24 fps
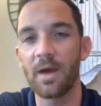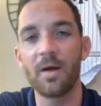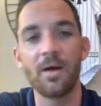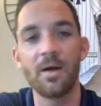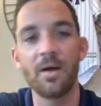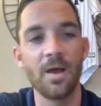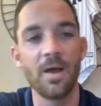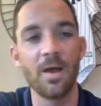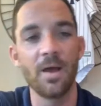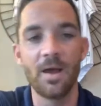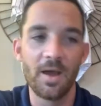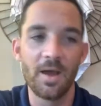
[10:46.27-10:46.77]

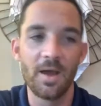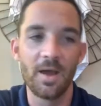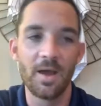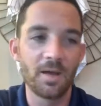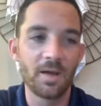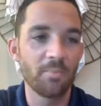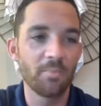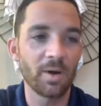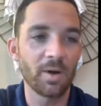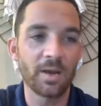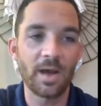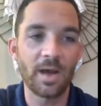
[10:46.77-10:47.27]
But
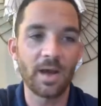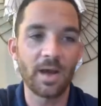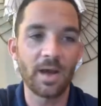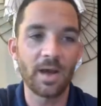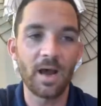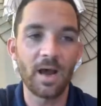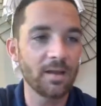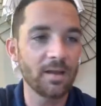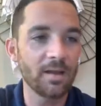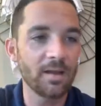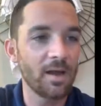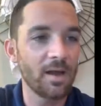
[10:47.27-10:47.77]
I
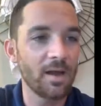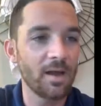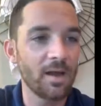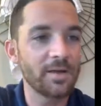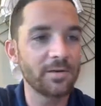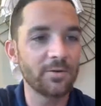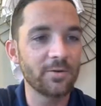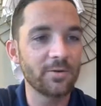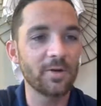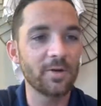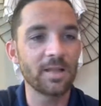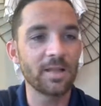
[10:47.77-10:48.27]
like
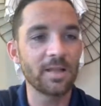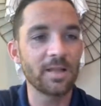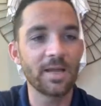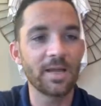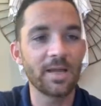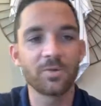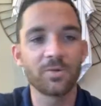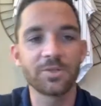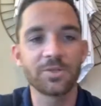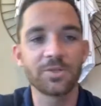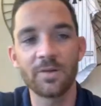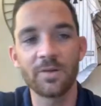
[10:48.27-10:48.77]
what you did.
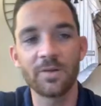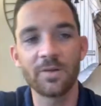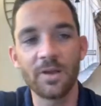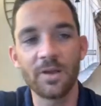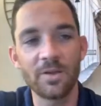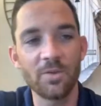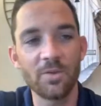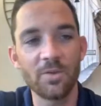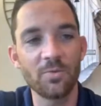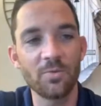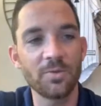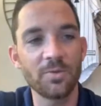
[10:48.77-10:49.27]
You
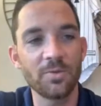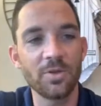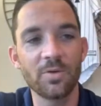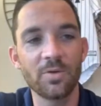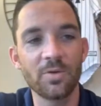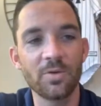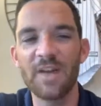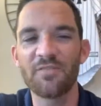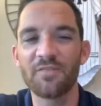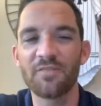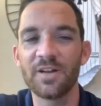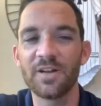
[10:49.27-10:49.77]
kind of reached for
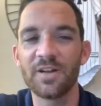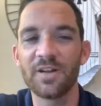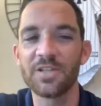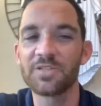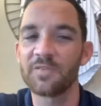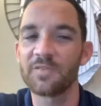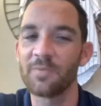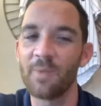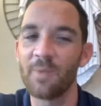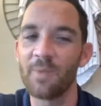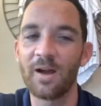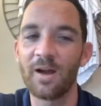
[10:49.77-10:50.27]

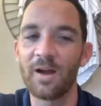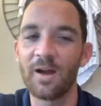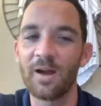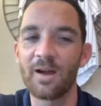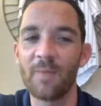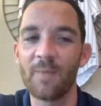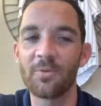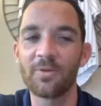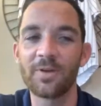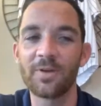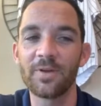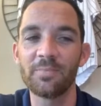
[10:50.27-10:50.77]
Montgomery,
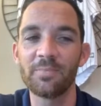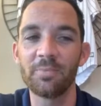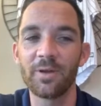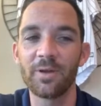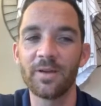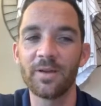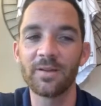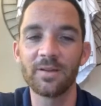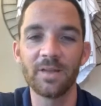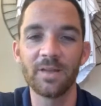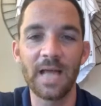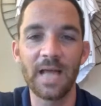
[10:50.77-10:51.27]
but at
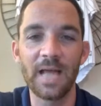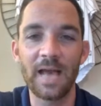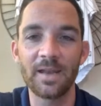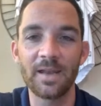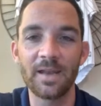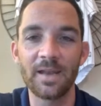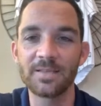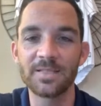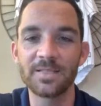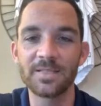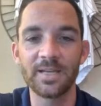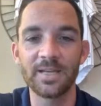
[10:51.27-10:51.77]
his ceiling,
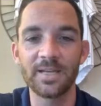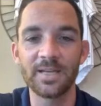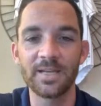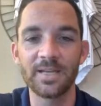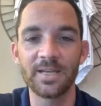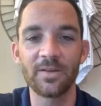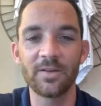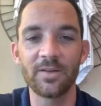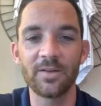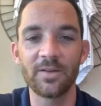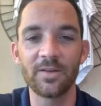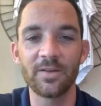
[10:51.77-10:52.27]
that's going to be a
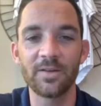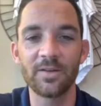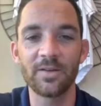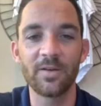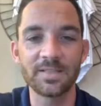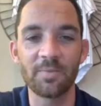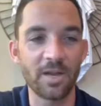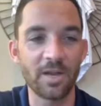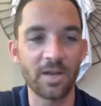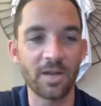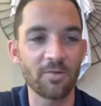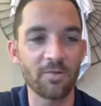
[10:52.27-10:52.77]
great
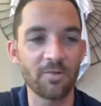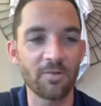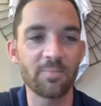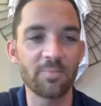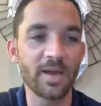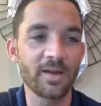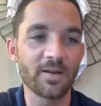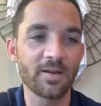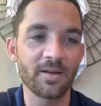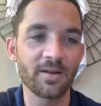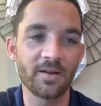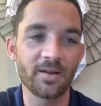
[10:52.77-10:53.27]
pick. And
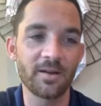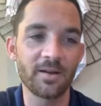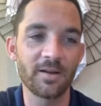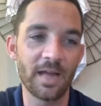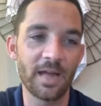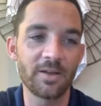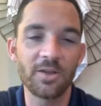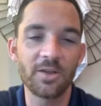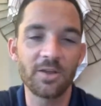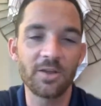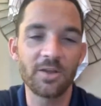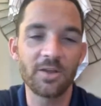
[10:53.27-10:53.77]
you gotta,
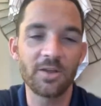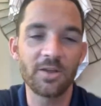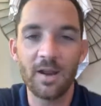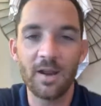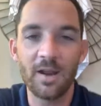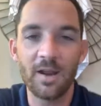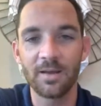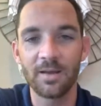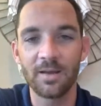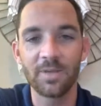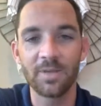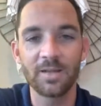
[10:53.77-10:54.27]
I mean,
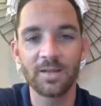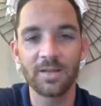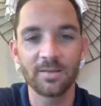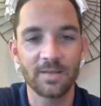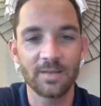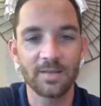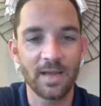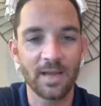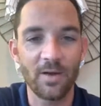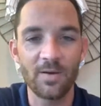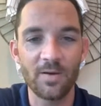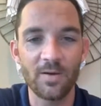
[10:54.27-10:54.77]
they always say
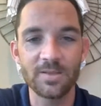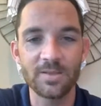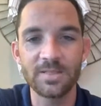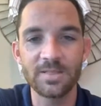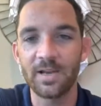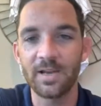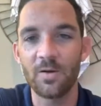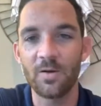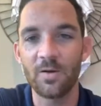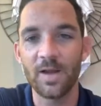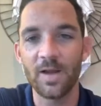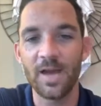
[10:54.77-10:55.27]
go get your
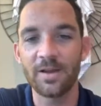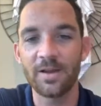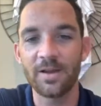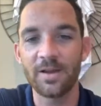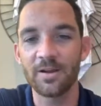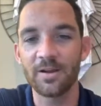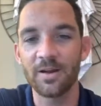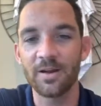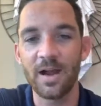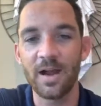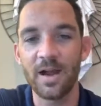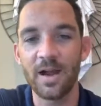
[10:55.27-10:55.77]
guys.
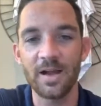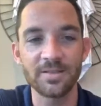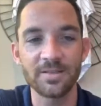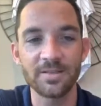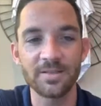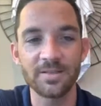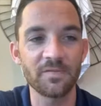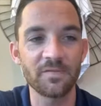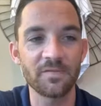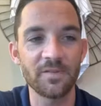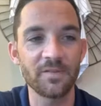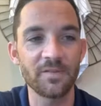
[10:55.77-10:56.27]
So if you
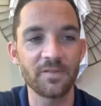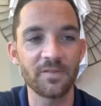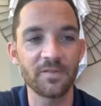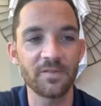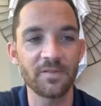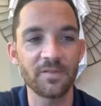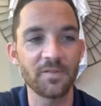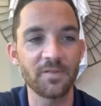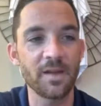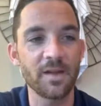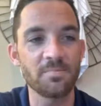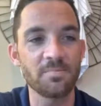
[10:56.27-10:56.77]
had
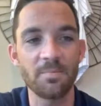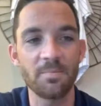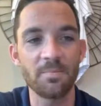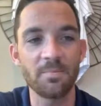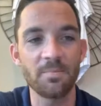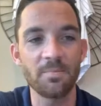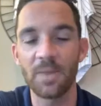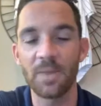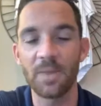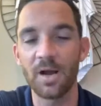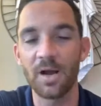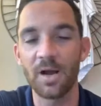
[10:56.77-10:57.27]
Montgomery
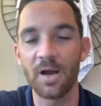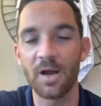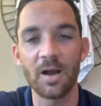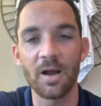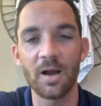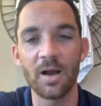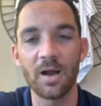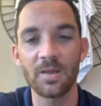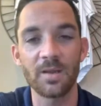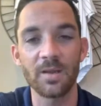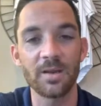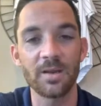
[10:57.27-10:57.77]
slated
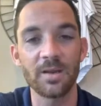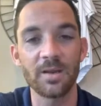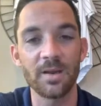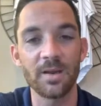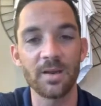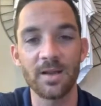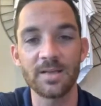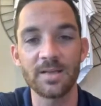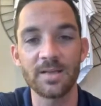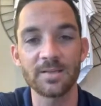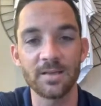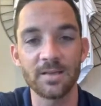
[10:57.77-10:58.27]
as
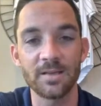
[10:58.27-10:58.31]
a